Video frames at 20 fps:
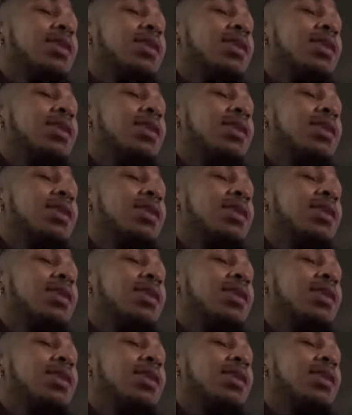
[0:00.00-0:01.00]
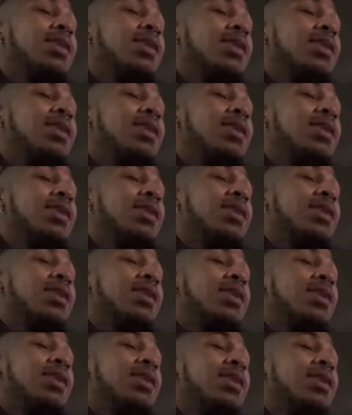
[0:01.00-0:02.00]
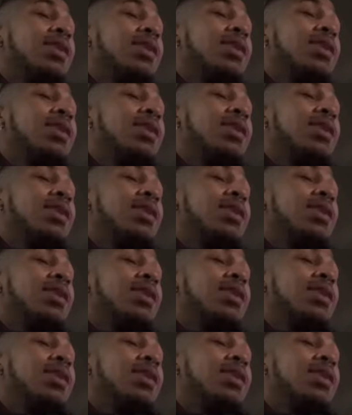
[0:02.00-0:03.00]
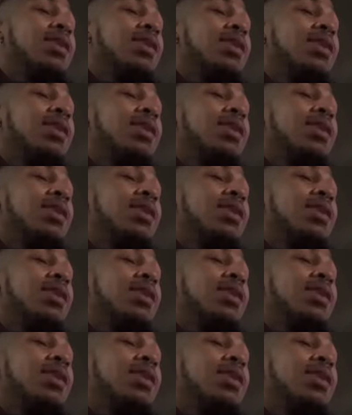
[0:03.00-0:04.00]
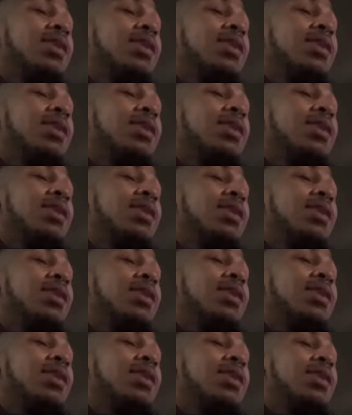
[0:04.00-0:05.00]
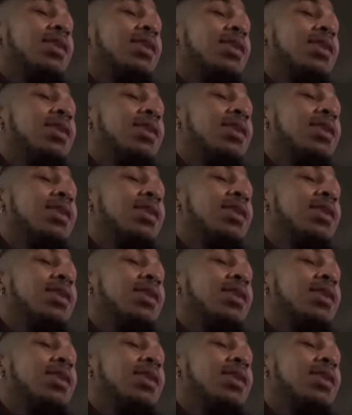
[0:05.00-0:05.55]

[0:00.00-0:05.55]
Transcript: No words are spoken by the person on screen.